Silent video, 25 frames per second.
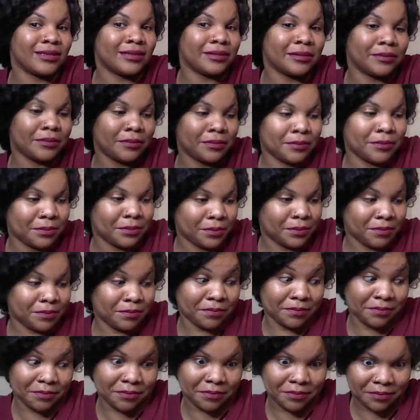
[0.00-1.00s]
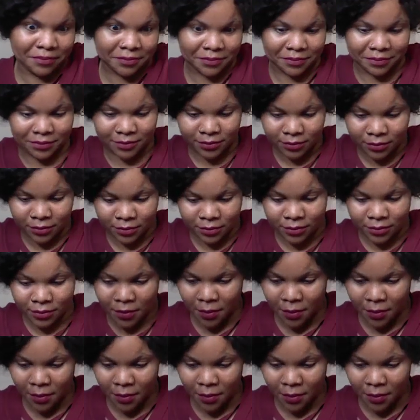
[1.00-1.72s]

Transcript: (silence)